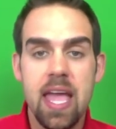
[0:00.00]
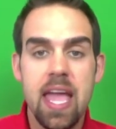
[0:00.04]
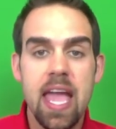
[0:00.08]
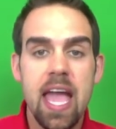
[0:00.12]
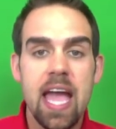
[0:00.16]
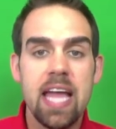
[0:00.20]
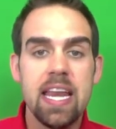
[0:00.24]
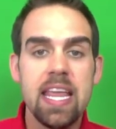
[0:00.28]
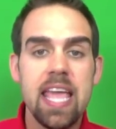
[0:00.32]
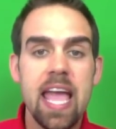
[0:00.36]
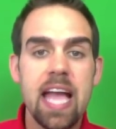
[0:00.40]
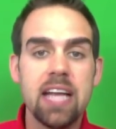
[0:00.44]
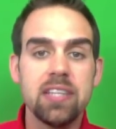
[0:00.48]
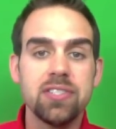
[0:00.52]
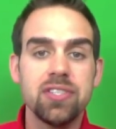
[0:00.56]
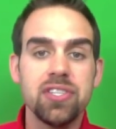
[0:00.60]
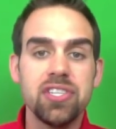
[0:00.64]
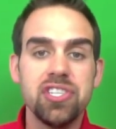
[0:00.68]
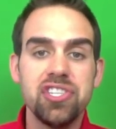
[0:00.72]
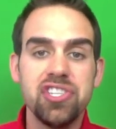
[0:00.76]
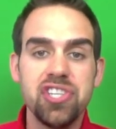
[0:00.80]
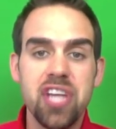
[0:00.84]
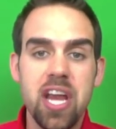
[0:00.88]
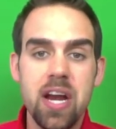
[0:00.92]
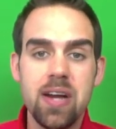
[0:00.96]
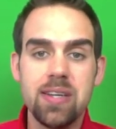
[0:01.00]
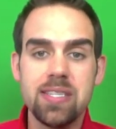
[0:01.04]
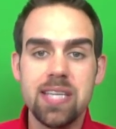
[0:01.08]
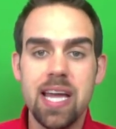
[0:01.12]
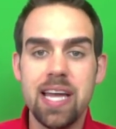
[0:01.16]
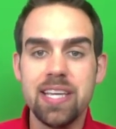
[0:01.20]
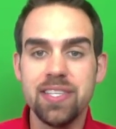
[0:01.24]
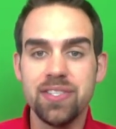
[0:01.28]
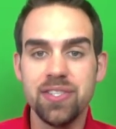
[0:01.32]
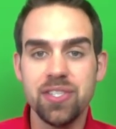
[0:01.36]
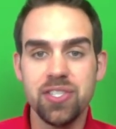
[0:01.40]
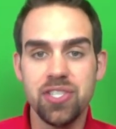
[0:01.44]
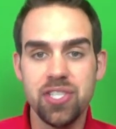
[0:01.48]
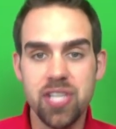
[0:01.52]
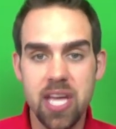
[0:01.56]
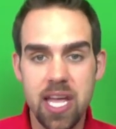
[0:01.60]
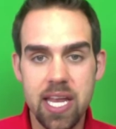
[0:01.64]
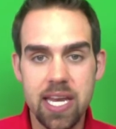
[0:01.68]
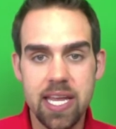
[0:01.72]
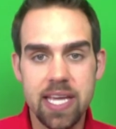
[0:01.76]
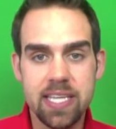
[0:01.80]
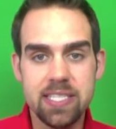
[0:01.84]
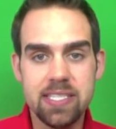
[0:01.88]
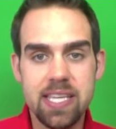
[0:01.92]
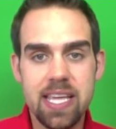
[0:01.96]
And he actually shares
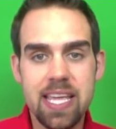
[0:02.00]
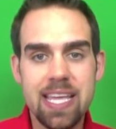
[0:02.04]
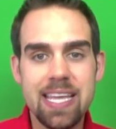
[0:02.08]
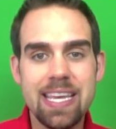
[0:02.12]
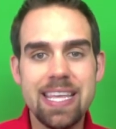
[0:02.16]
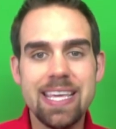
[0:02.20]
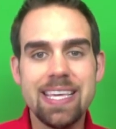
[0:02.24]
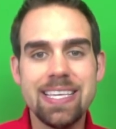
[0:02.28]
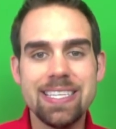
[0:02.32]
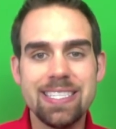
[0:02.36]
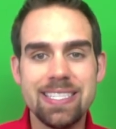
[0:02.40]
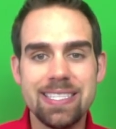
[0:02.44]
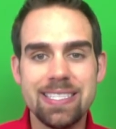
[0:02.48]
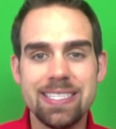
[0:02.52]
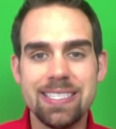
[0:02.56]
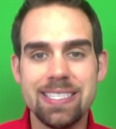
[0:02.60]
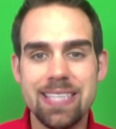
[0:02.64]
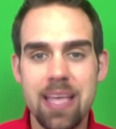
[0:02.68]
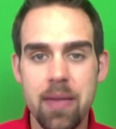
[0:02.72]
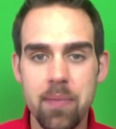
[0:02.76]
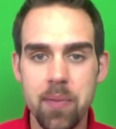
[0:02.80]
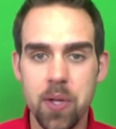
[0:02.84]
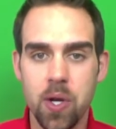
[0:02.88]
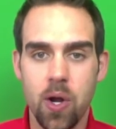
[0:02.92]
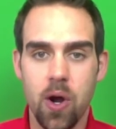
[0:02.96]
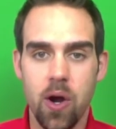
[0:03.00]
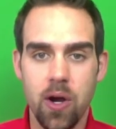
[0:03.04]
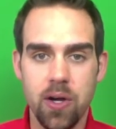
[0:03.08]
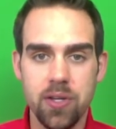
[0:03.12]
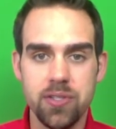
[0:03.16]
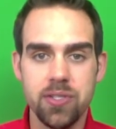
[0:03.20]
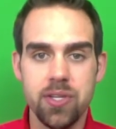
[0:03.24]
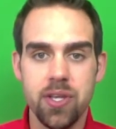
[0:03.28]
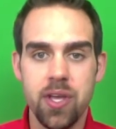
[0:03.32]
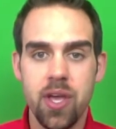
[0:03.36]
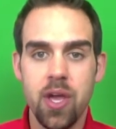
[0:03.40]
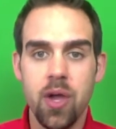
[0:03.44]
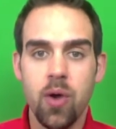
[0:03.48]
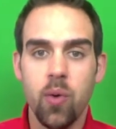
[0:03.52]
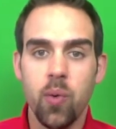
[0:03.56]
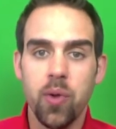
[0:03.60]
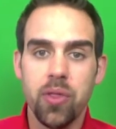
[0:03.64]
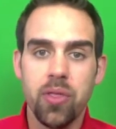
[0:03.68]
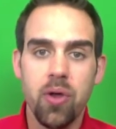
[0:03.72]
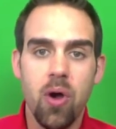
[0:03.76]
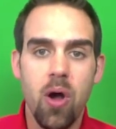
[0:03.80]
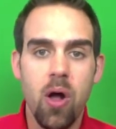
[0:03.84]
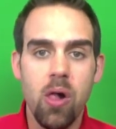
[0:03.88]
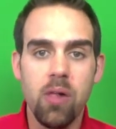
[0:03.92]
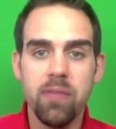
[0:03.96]
Isagenix in his seminars
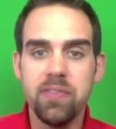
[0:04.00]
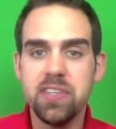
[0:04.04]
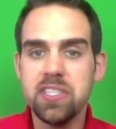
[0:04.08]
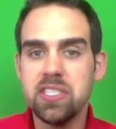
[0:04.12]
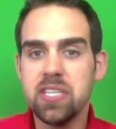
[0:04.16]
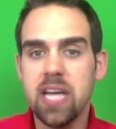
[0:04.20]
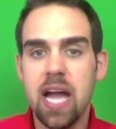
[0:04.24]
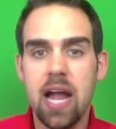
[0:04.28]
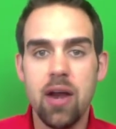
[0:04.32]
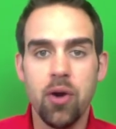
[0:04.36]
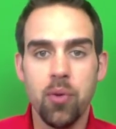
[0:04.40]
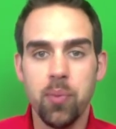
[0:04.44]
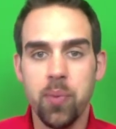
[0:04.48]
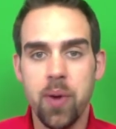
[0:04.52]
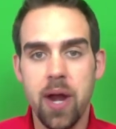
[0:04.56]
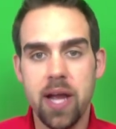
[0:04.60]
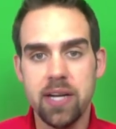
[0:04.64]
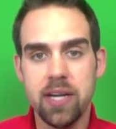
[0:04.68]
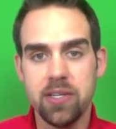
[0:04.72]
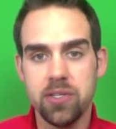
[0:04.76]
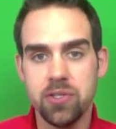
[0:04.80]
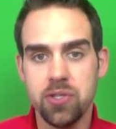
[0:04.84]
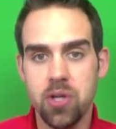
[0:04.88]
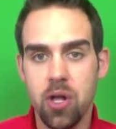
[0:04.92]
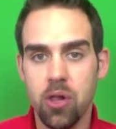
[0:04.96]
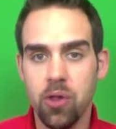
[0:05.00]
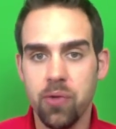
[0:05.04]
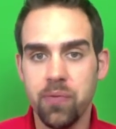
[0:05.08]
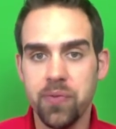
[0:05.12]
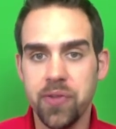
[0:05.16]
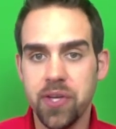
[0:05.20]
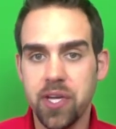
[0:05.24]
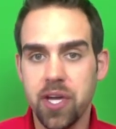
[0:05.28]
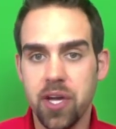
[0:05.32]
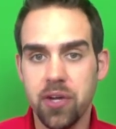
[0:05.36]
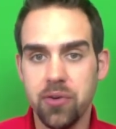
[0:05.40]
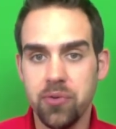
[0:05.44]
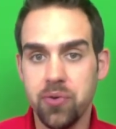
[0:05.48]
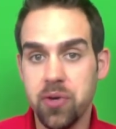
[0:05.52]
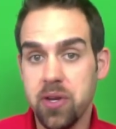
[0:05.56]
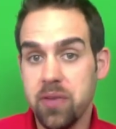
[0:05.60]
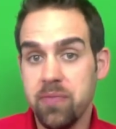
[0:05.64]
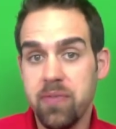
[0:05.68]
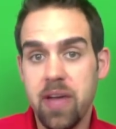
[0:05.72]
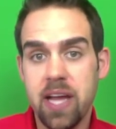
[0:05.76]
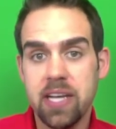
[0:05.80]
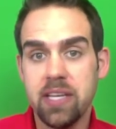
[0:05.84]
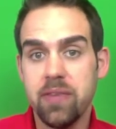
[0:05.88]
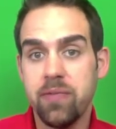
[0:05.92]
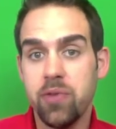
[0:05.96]
with all of these chiropractors all over the country. In
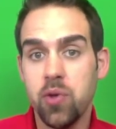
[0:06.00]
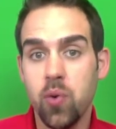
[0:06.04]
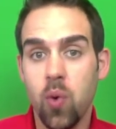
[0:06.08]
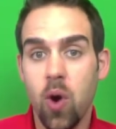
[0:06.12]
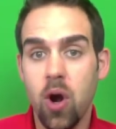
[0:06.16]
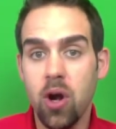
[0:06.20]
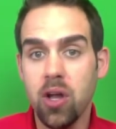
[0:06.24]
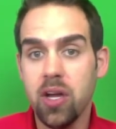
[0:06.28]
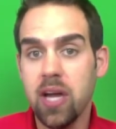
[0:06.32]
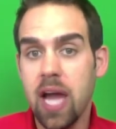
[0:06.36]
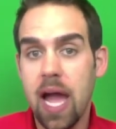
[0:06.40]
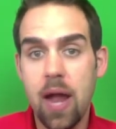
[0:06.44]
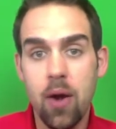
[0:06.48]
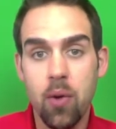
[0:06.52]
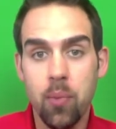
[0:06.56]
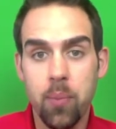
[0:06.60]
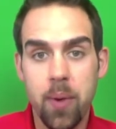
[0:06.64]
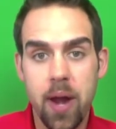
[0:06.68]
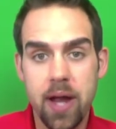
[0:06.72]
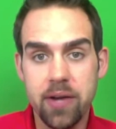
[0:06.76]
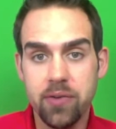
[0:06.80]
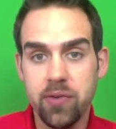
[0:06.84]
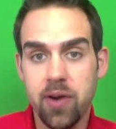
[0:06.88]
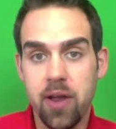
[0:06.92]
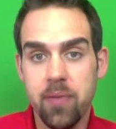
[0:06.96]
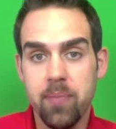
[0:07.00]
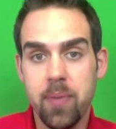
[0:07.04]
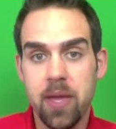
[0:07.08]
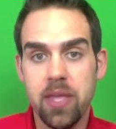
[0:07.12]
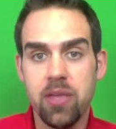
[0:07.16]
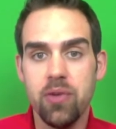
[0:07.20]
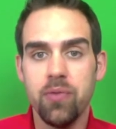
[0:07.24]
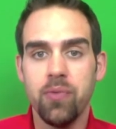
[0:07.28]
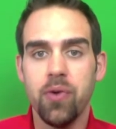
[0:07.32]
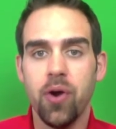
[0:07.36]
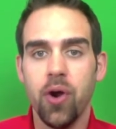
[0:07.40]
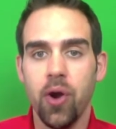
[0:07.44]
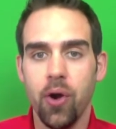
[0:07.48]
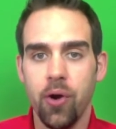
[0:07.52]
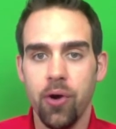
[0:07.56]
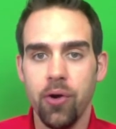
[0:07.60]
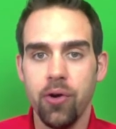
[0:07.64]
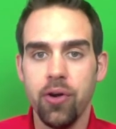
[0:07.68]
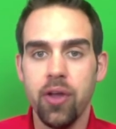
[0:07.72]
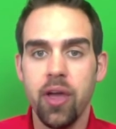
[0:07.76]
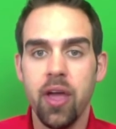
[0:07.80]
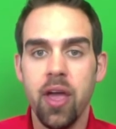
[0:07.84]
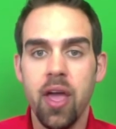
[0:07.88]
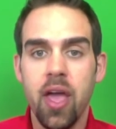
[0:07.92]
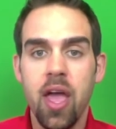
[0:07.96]
fact, if you are a chiropractor, I bet you've
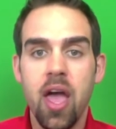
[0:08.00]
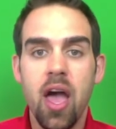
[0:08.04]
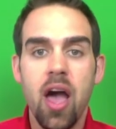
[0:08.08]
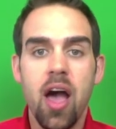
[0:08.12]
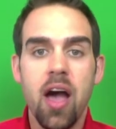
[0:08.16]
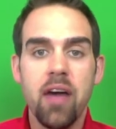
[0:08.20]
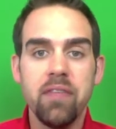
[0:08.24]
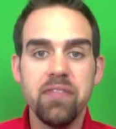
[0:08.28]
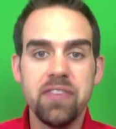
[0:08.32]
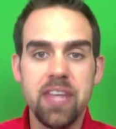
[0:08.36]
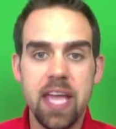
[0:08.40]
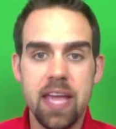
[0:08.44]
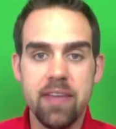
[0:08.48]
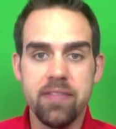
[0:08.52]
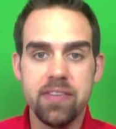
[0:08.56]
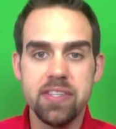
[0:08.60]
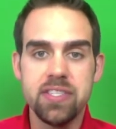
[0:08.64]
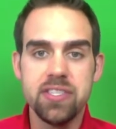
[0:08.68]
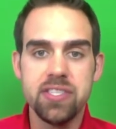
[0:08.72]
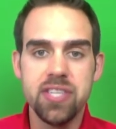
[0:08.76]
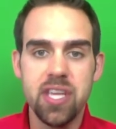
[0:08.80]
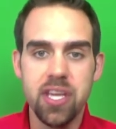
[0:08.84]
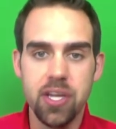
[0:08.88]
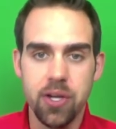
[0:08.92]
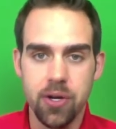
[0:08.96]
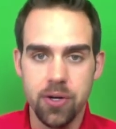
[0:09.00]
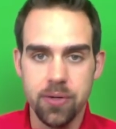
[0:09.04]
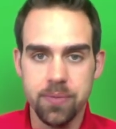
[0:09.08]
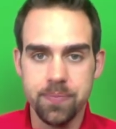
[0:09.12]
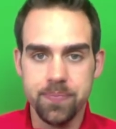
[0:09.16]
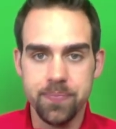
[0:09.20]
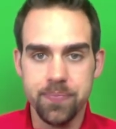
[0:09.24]
heard of David Singer.